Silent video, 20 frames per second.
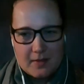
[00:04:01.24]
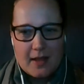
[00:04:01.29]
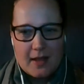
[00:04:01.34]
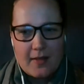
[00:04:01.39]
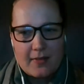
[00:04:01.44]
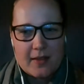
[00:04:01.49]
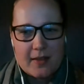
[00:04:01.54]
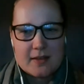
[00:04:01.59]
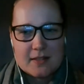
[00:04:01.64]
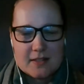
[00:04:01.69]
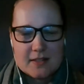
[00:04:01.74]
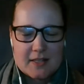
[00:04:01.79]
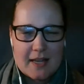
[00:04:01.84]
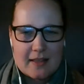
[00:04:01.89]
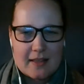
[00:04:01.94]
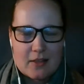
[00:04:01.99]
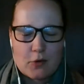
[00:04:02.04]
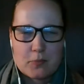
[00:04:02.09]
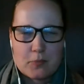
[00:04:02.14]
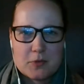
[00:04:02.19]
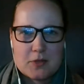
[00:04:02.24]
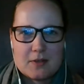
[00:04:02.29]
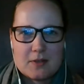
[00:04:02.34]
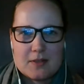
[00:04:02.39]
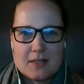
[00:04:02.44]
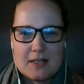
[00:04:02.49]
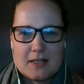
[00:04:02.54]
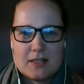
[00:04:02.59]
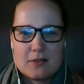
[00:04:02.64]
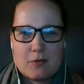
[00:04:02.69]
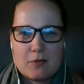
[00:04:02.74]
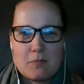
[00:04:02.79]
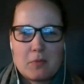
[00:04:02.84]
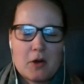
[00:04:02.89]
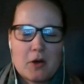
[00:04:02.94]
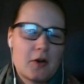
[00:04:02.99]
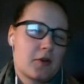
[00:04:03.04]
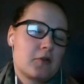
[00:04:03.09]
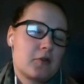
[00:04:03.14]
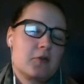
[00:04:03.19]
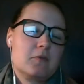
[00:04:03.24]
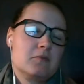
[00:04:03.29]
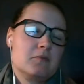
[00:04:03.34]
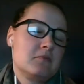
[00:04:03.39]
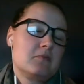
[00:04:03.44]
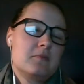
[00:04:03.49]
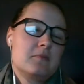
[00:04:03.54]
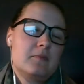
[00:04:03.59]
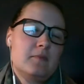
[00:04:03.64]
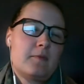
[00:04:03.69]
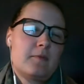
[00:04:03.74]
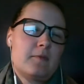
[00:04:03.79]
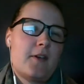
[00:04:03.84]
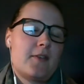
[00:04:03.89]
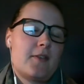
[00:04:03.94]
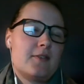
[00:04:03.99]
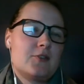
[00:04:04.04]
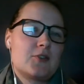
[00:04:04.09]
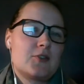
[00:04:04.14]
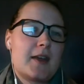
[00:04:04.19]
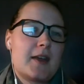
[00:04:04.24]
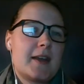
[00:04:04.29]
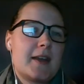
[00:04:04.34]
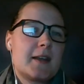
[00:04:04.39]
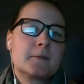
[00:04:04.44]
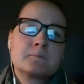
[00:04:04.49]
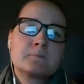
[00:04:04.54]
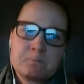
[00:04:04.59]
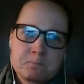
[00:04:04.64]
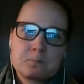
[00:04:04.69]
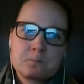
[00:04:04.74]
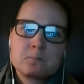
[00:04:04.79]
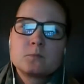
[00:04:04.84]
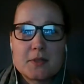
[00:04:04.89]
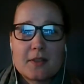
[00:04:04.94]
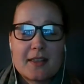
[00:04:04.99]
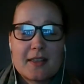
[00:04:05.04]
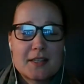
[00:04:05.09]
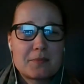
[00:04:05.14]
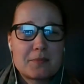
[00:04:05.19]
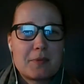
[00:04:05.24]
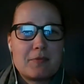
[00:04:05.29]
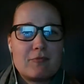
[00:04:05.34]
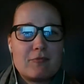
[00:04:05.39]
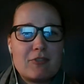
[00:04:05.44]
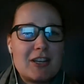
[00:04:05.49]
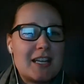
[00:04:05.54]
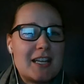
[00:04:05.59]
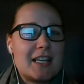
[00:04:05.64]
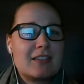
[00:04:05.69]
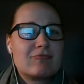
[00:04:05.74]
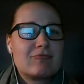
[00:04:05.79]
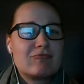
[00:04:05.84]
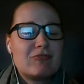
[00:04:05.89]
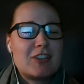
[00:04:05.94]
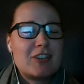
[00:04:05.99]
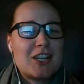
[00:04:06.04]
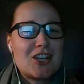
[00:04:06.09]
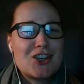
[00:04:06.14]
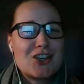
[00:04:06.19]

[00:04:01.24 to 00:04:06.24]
and then take the opportunity to embark on further training. So that's been really, really